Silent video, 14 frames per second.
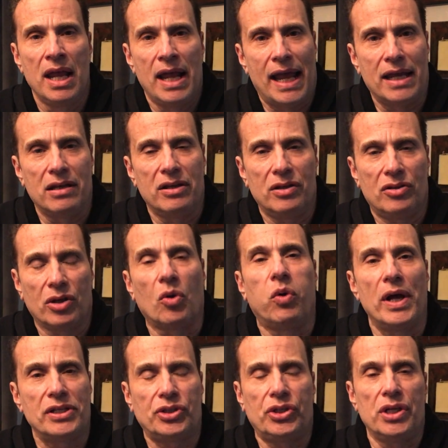And the
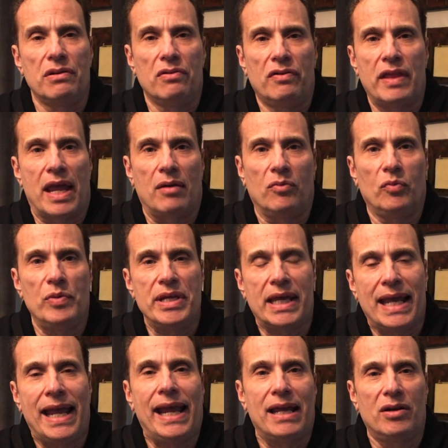question that we
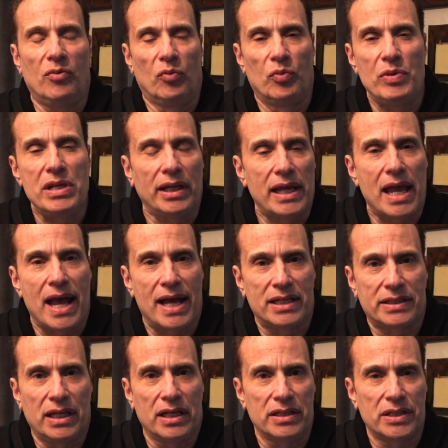can't really
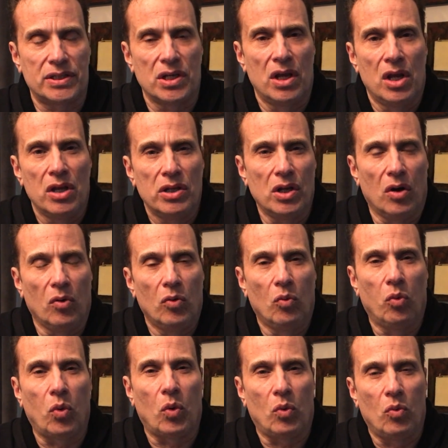ask is,
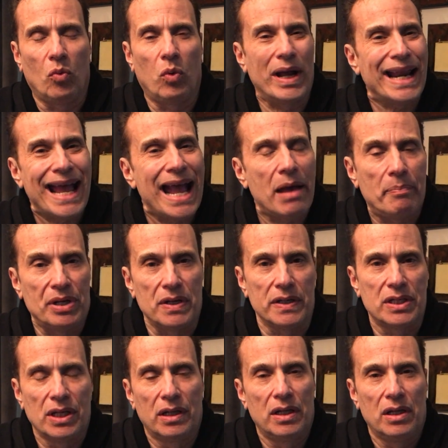what
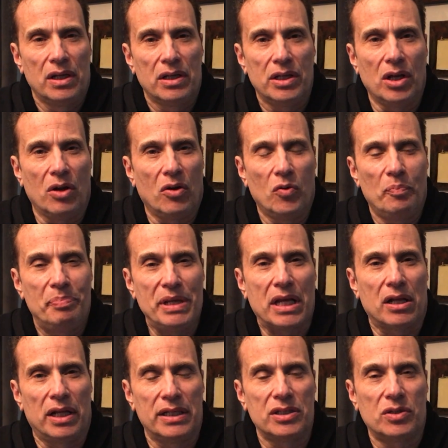happened?
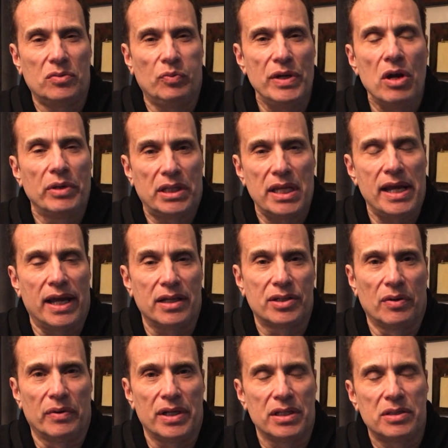Because we know what the
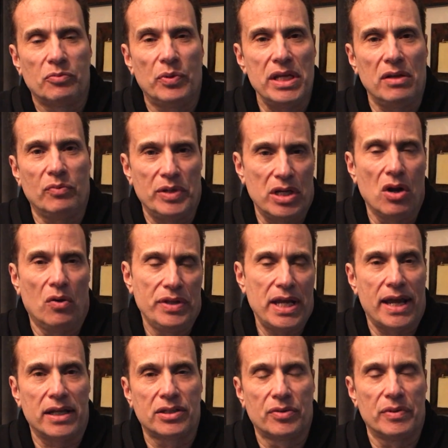answer is. We know
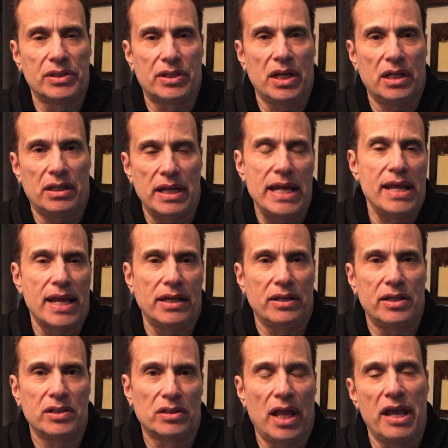the answer is that he
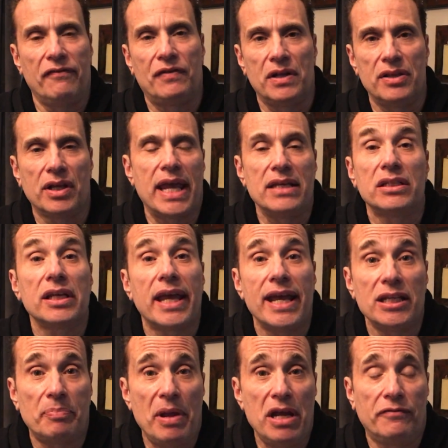ended his life. And in the case of
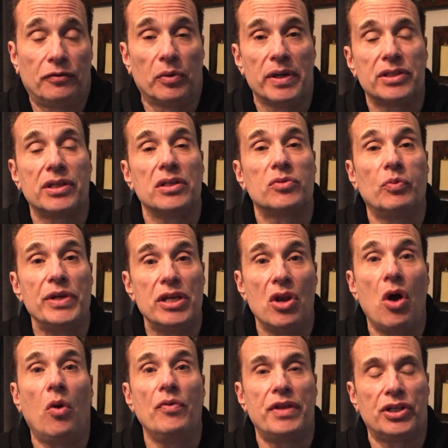Kate Spade, for instance, we
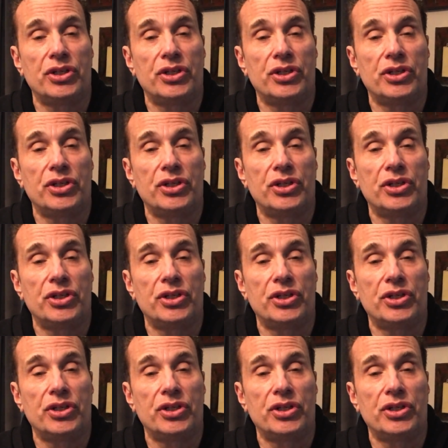know that